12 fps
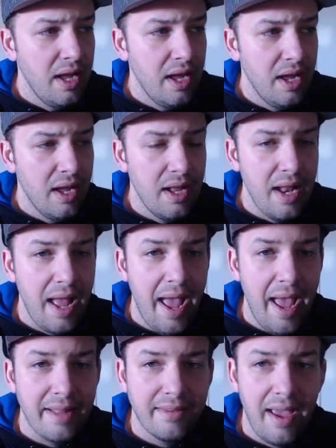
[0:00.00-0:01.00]
uh,
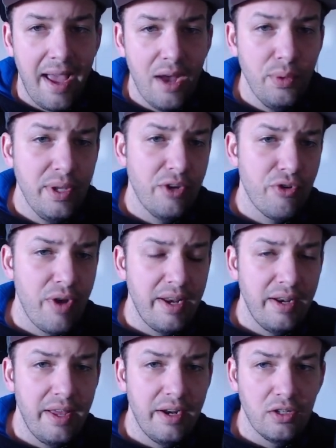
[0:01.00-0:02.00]
at how we
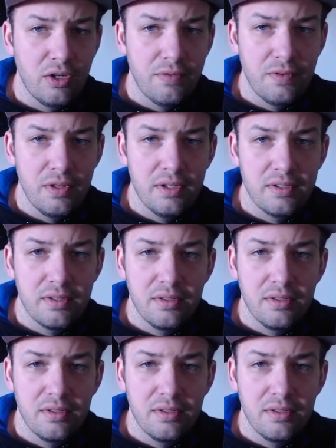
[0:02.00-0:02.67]
create an alert for this.